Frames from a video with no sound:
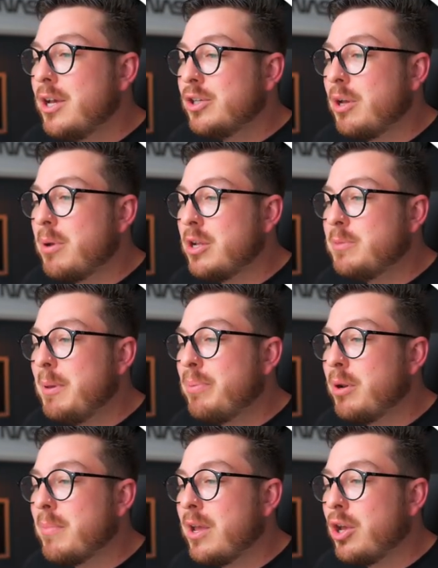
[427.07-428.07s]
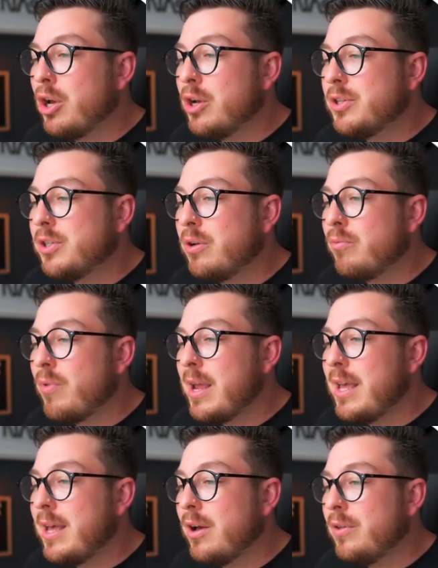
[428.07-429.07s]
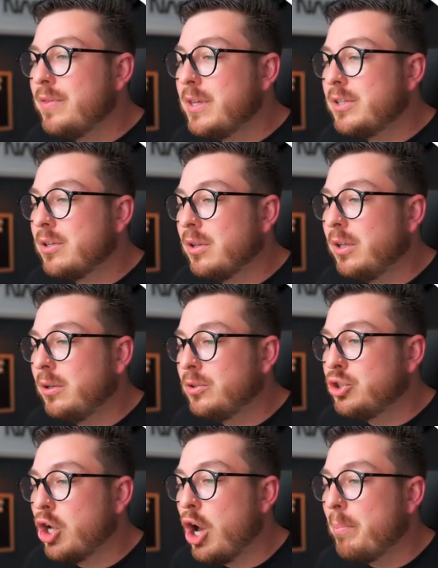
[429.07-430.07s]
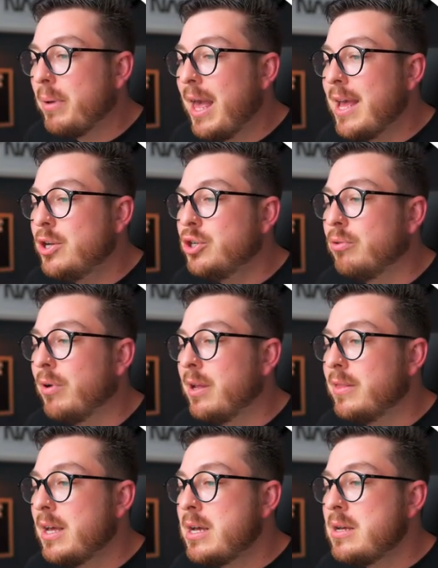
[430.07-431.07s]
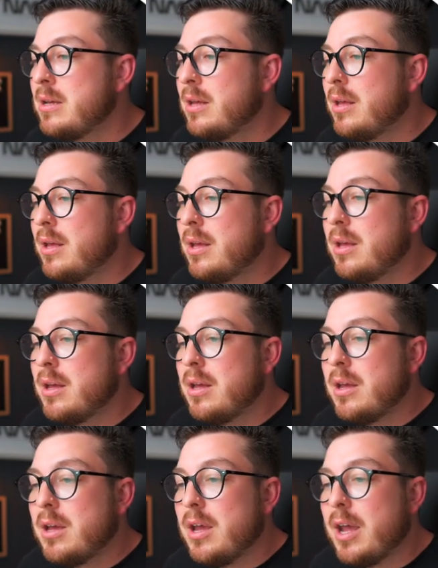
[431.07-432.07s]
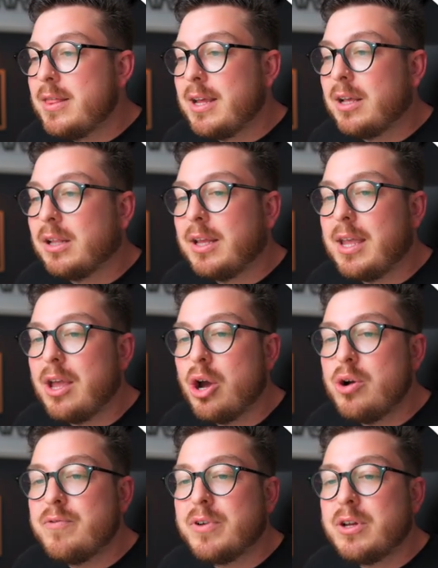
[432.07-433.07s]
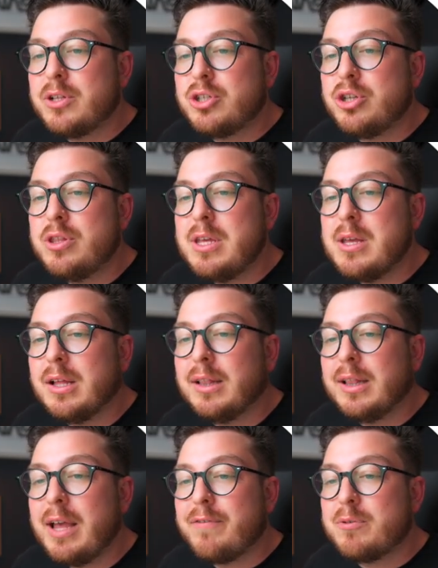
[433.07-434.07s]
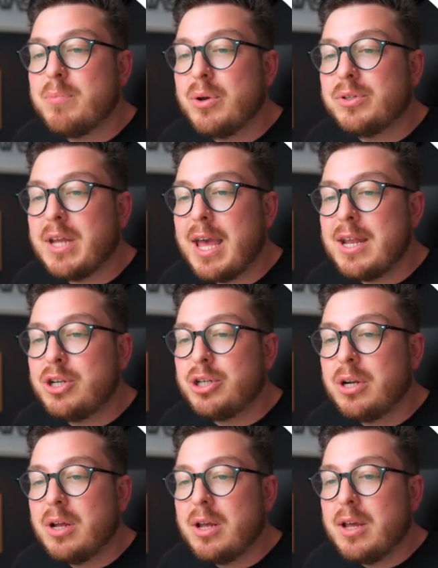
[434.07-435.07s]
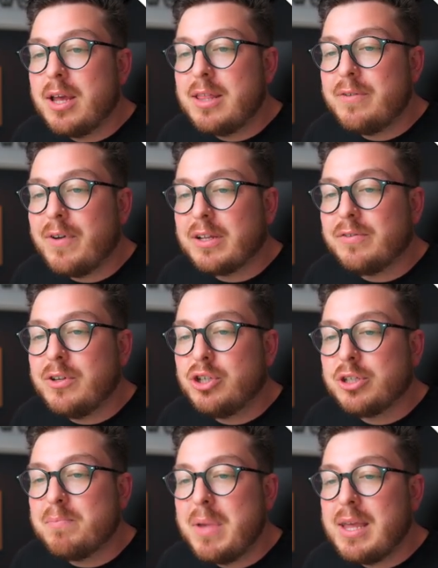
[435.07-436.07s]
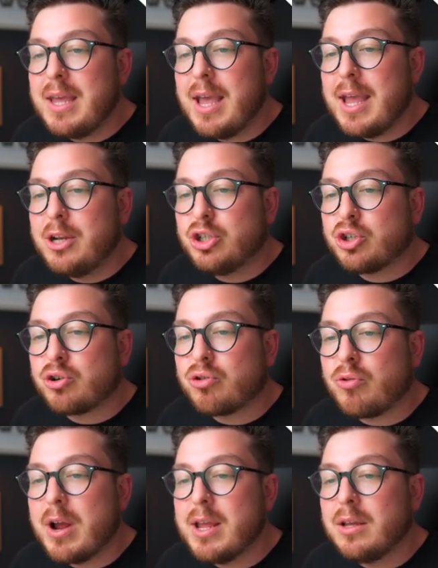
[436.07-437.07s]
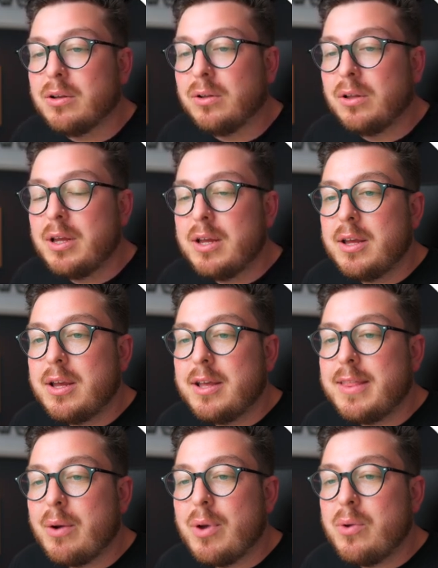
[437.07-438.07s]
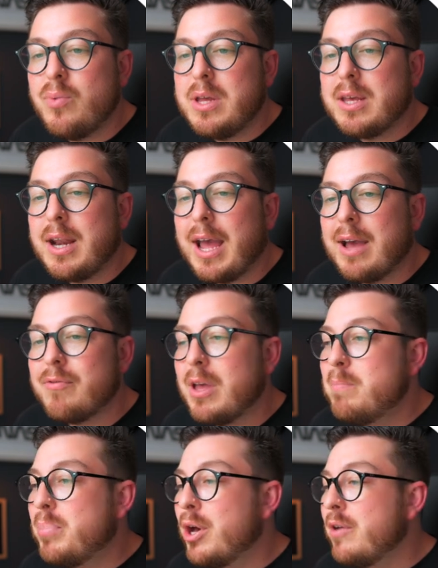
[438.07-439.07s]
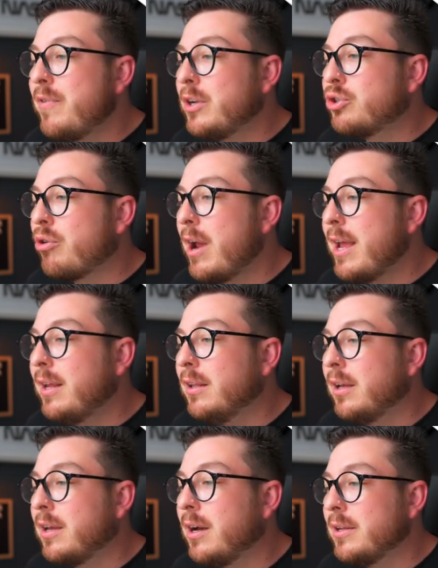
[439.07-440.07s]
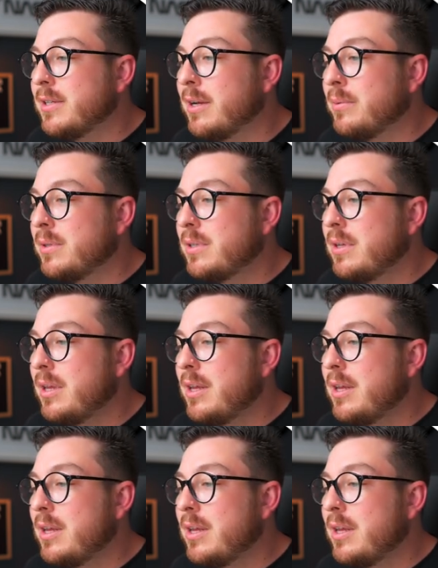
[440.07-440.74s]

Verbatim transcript: So I'm going to be putting my cursor right here on this little top edge right there, and then clicking over to the leftmost edge, and then effectively just making a triangle. That way we can have a perfect triangular cutout.